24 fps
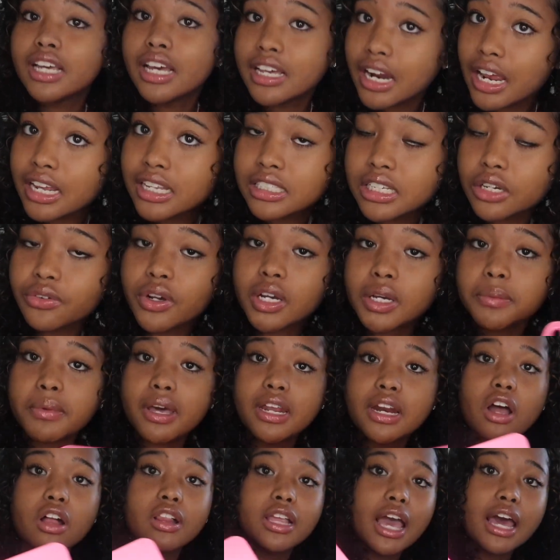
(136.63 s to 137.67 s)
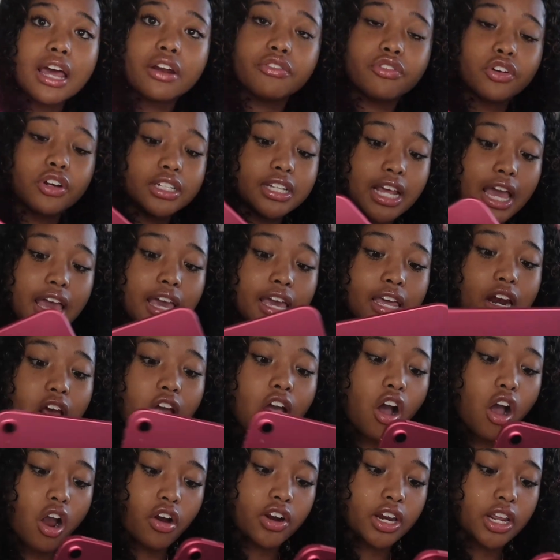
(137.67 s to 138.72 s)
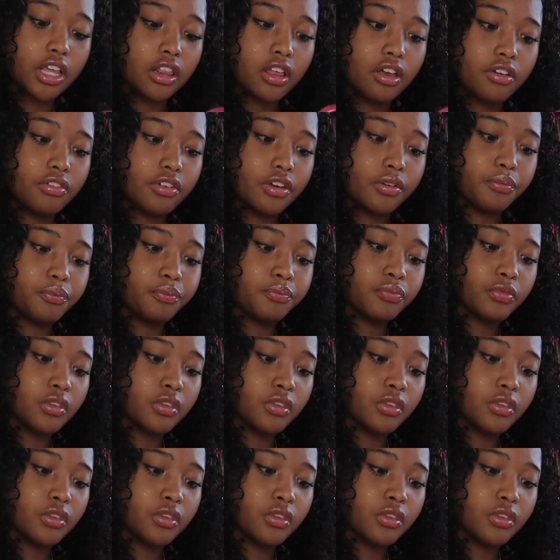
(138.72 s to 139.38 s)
10 out of 10 recommend. I only had it for a day and I already love it.